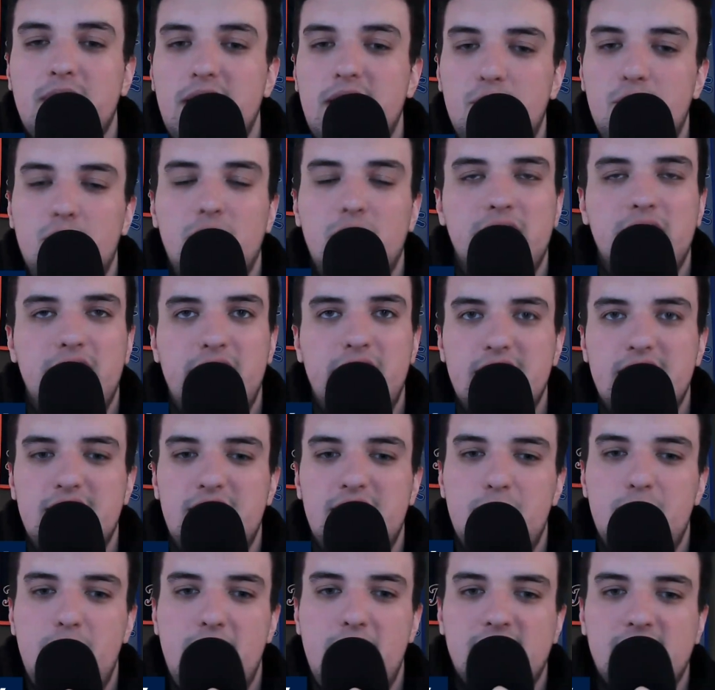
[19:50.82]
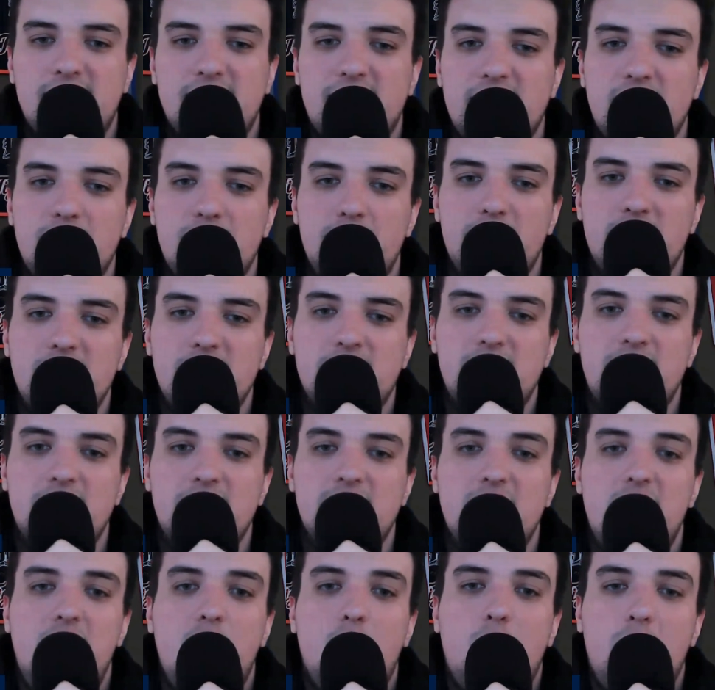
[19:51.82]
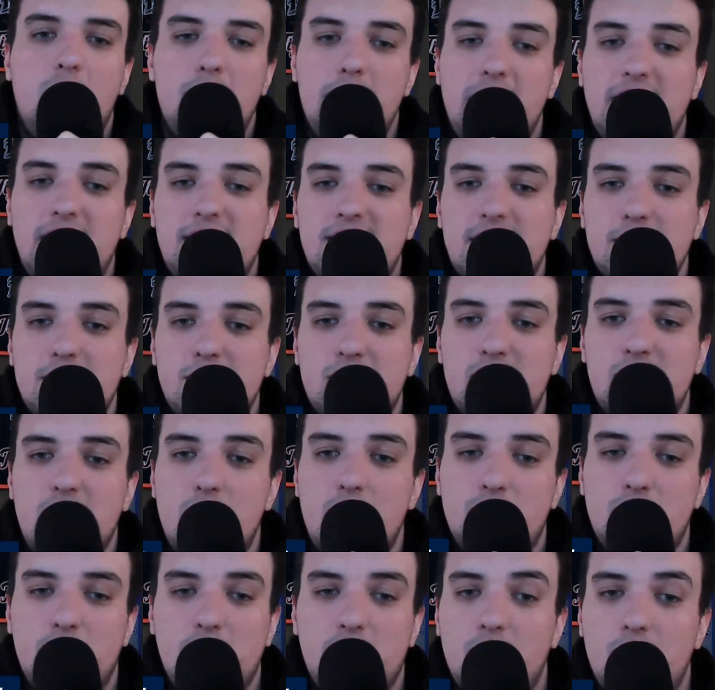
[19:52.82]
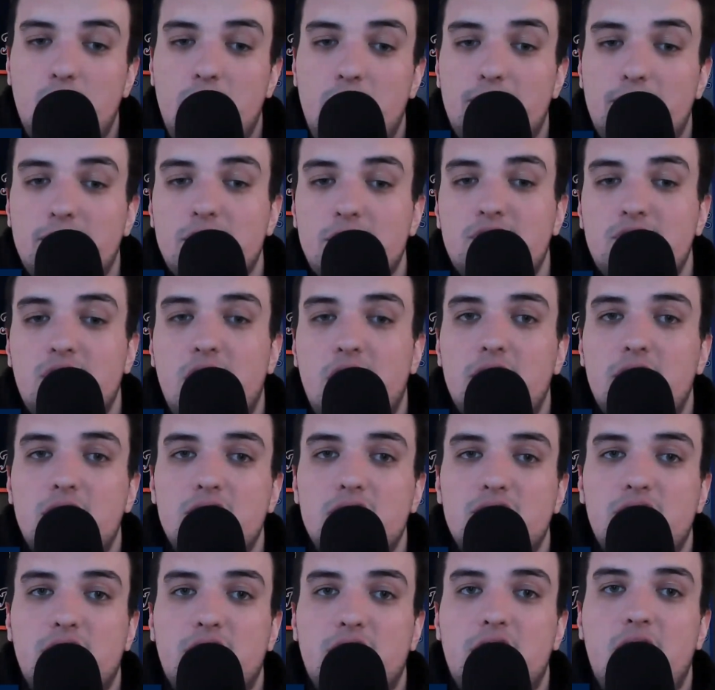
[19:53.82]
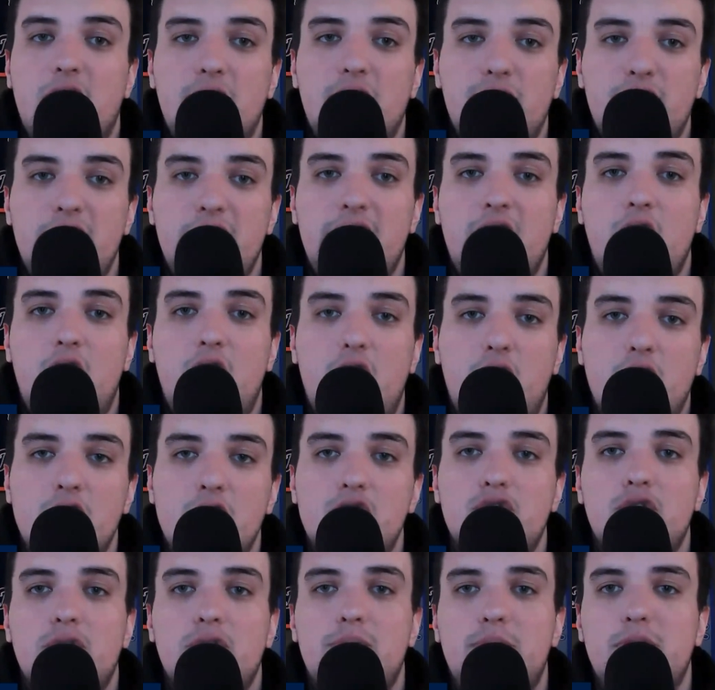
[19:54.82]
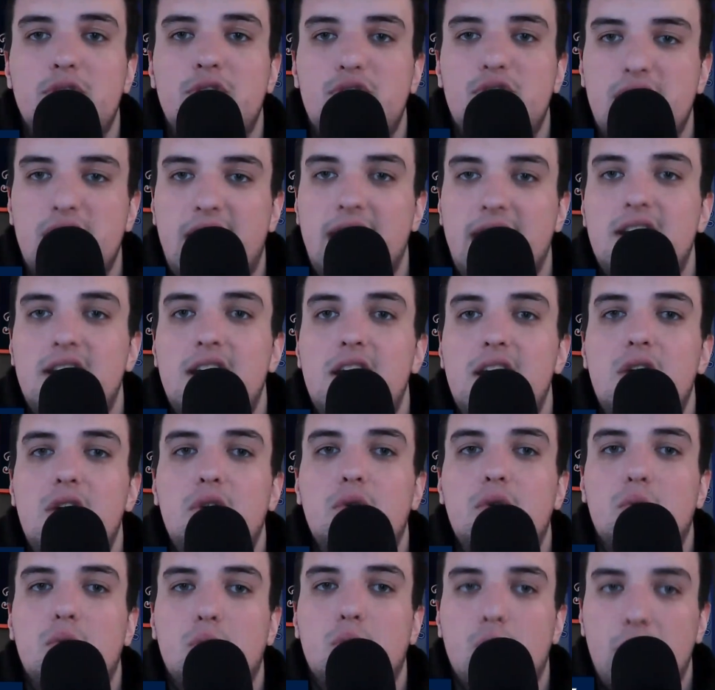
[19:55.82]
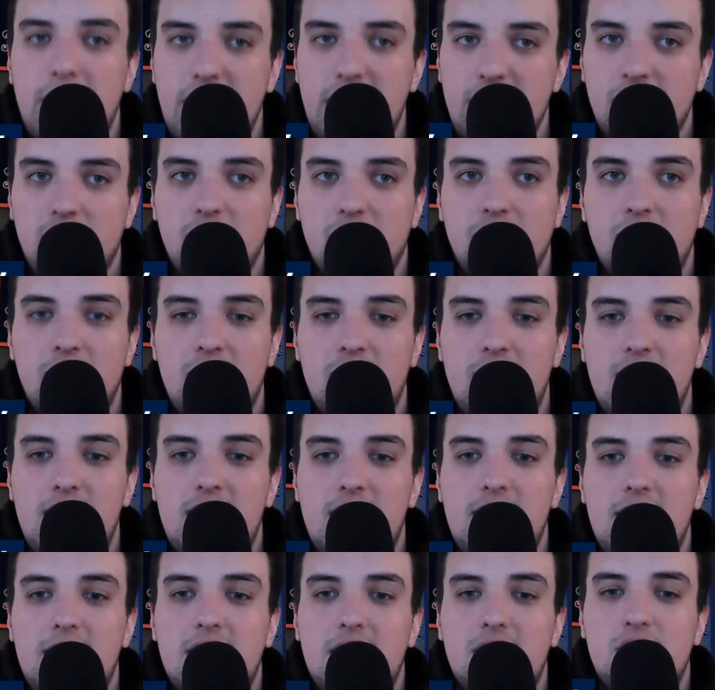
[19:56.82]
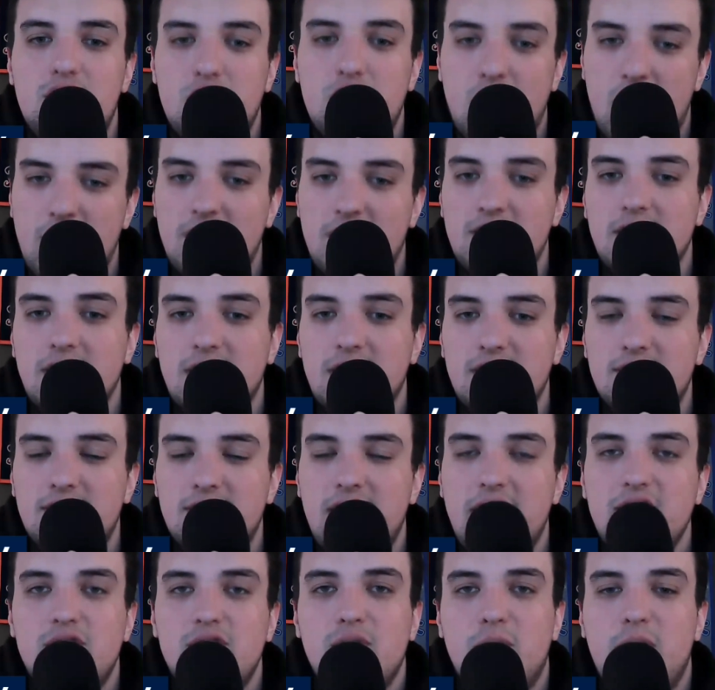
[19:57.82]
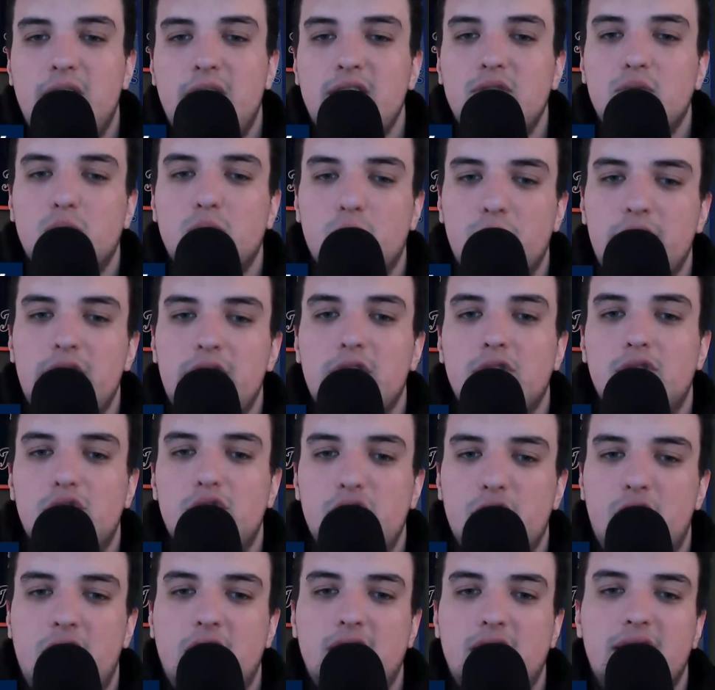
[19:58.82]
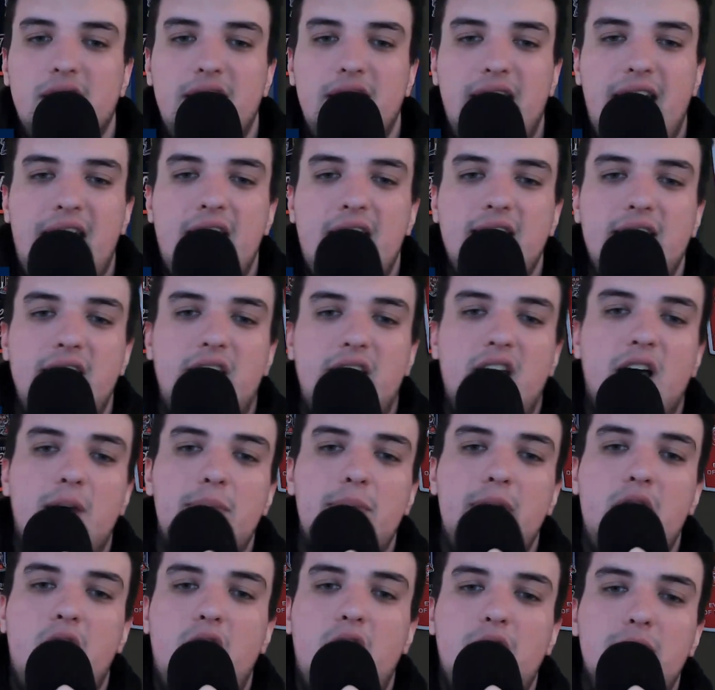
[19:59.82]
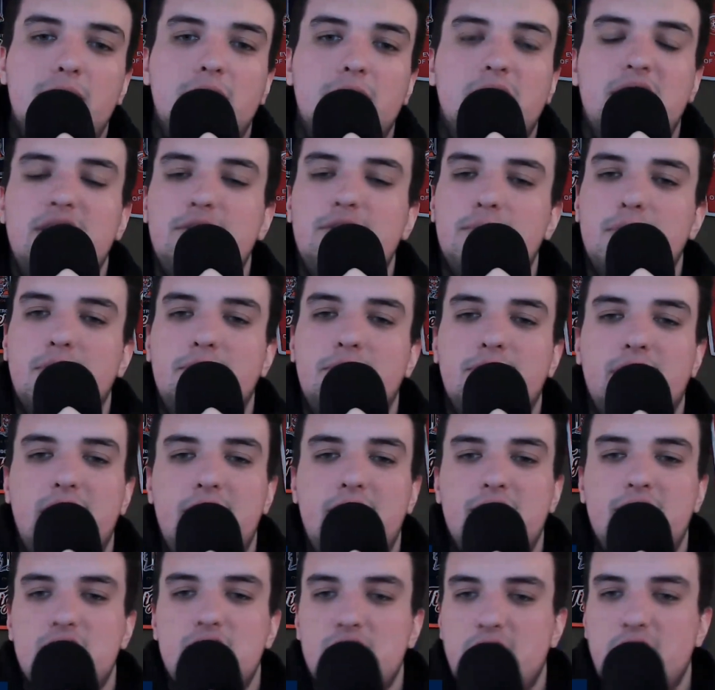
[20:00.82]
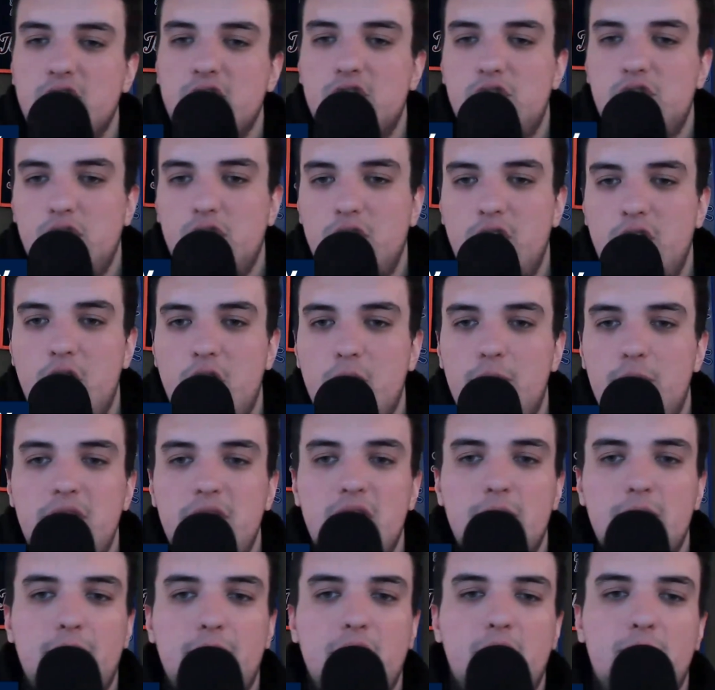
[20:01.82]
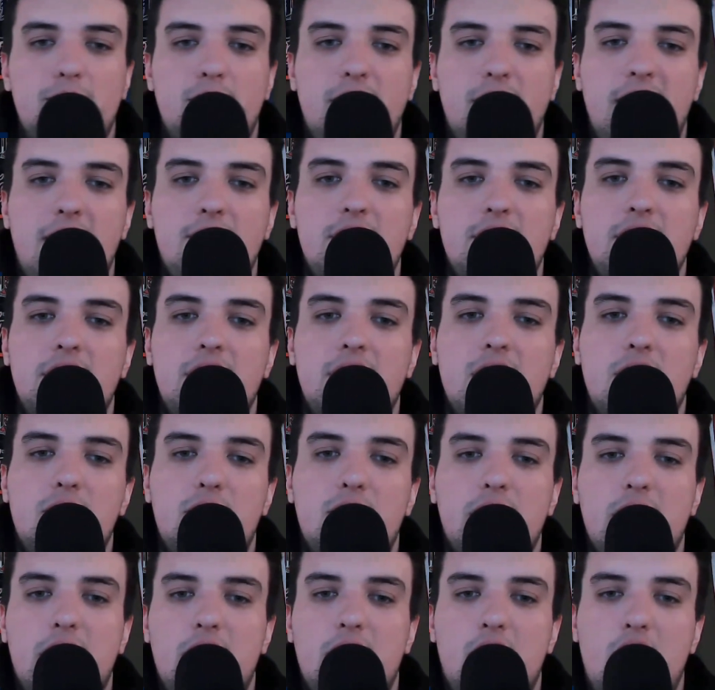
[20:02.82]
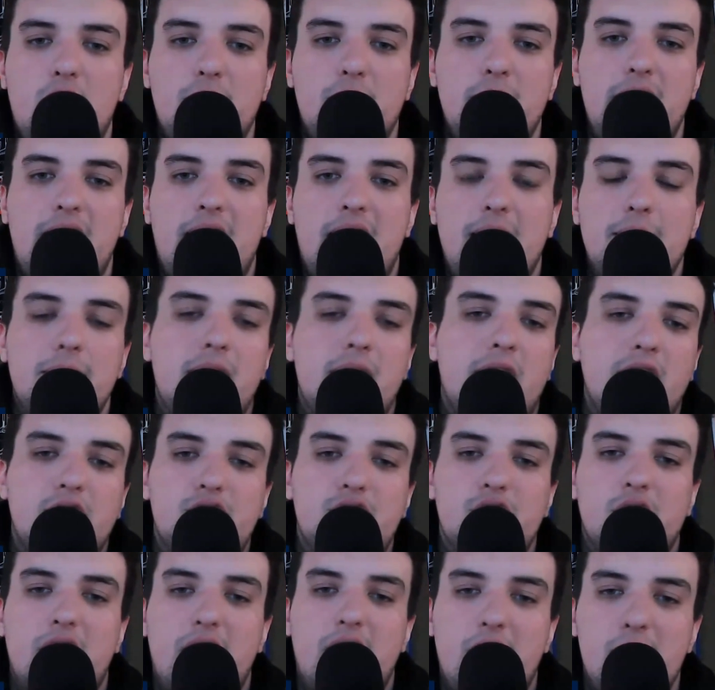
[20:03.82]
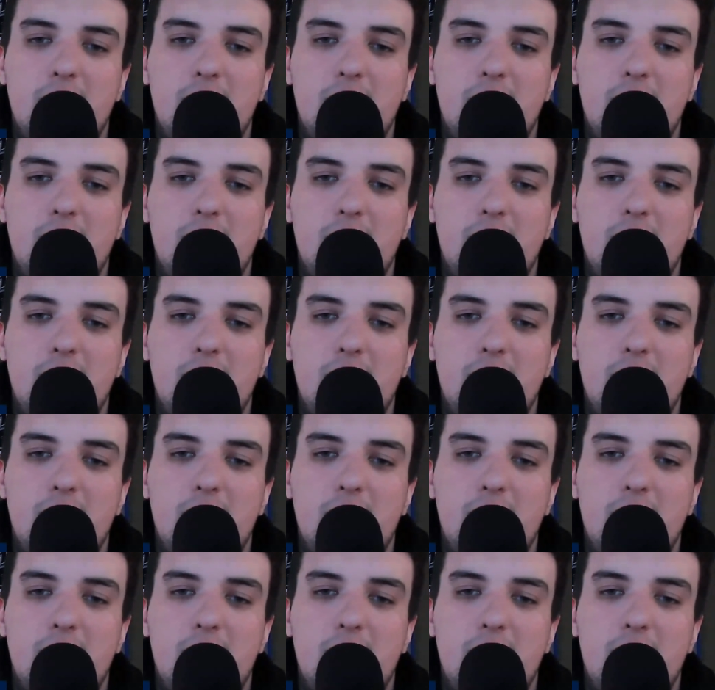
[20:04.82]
It really is the best in the business. What makes them so good? Well, for starters, they're covered in 100% real chocolate. That's right, real chocolate. And they come in unbelievable flavors like churro, peanut butter brownie, coconut almond. I'm not sure